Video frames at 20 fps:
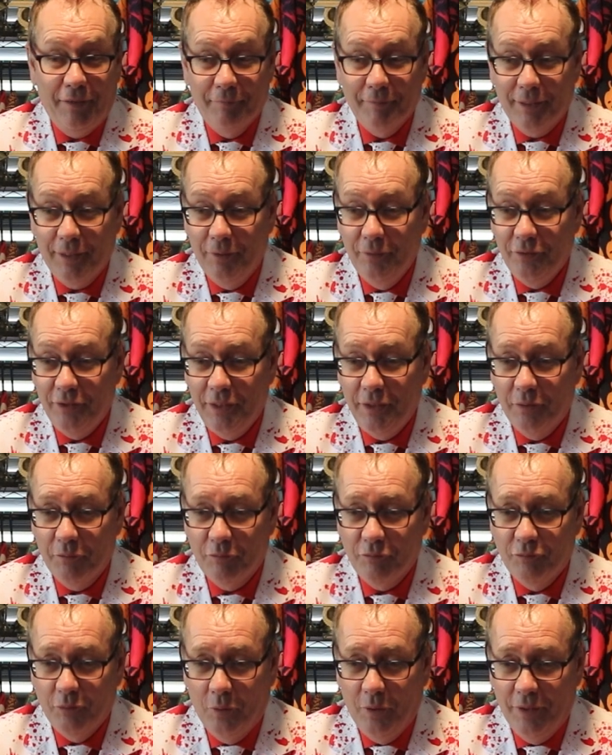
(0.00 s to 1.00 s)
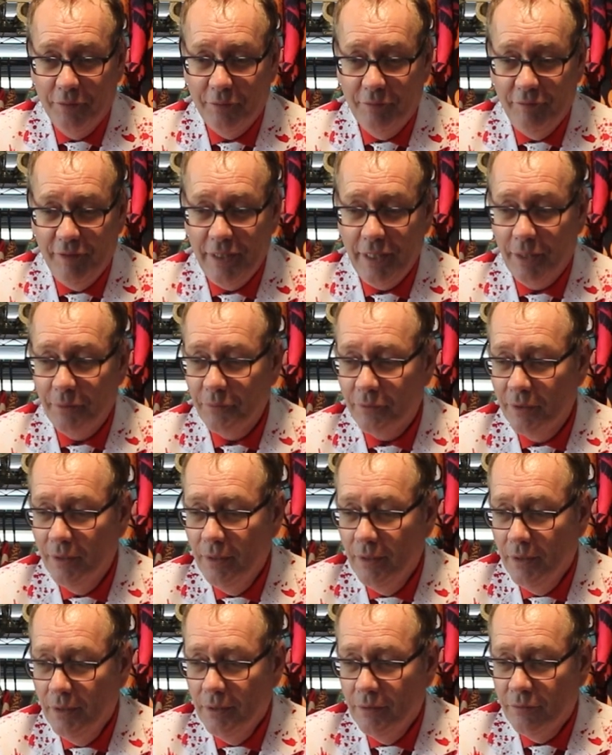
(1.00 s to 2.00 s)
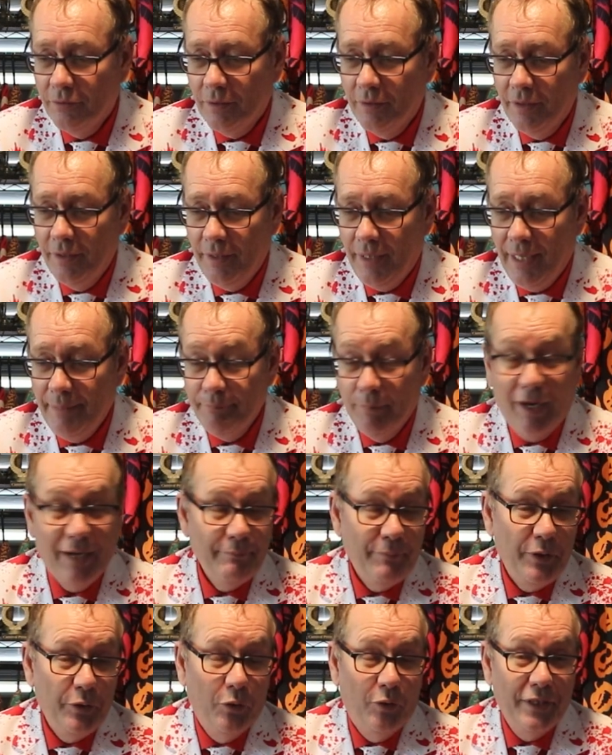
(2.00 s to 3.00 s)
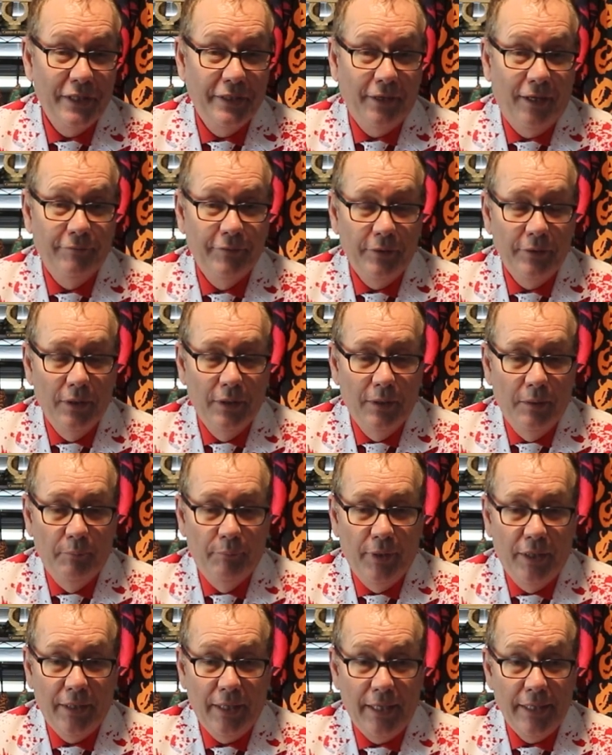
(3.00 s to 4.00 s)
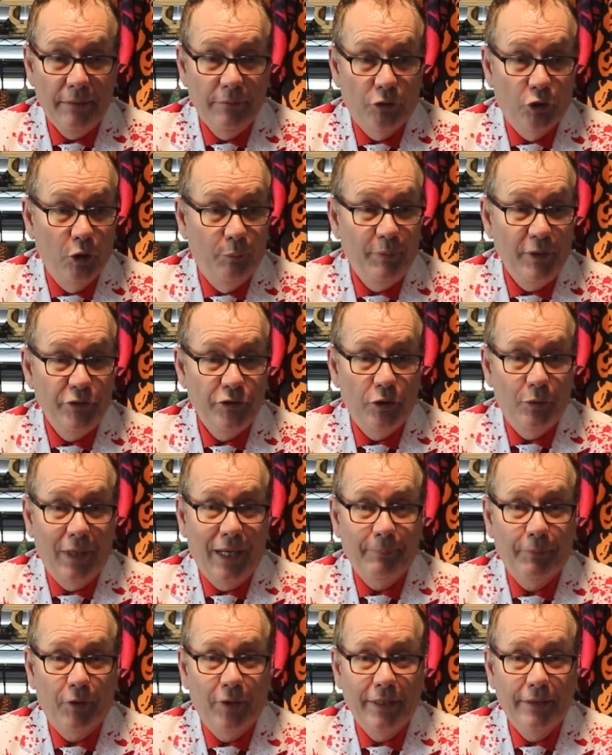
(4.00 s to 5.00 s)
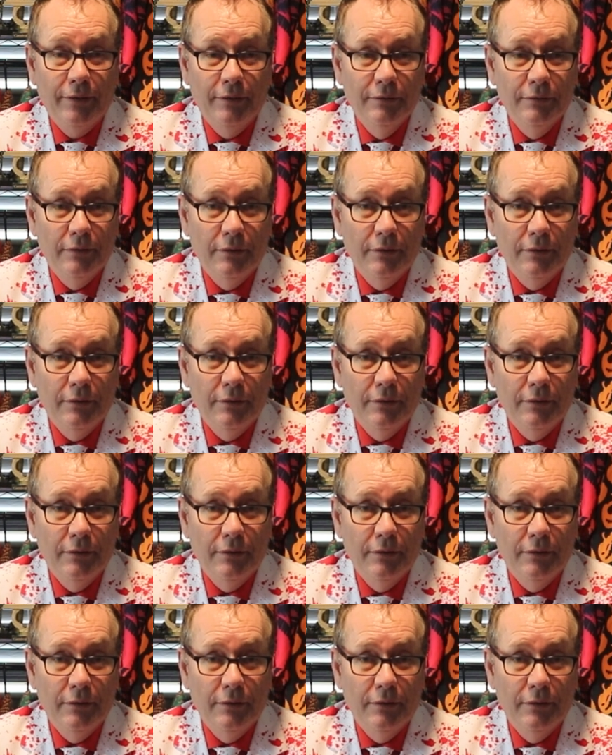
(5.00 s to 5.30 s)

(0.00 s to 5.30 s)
I'm closing in on 400 videos, so it might be already covered, but it could be due an upgrade.